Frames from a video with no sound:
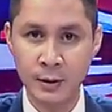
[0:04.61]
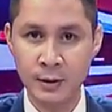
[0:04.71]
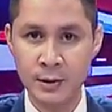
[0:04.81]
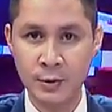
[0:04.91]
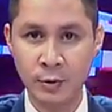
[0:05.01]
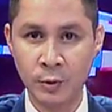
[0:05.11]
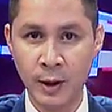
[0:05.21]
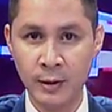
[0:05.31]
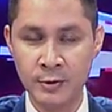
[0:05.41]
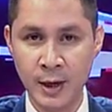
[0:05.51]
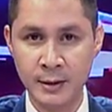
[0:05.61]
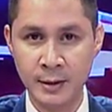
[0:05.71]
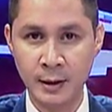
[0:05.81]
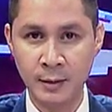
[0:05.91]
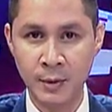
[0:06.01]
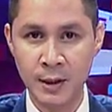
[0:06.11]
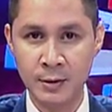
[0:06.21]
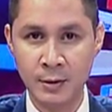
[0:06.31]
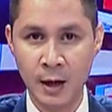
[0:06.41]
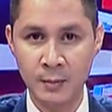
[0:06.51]
with the stone quarry tragedy in
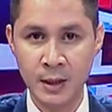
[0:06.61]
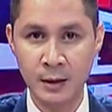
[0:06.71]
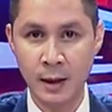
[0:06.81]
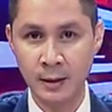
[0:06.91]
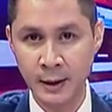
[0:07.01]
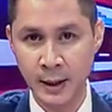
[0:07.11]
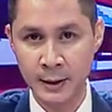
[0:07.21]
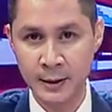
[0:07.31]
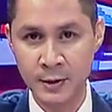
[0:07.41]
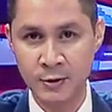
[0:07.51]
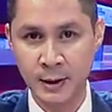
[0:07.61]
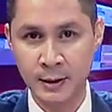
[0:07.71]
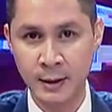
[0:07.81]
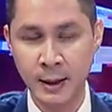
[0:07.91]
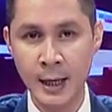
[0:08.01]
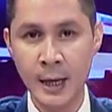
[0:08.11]
Mizoram's Hnahthial district.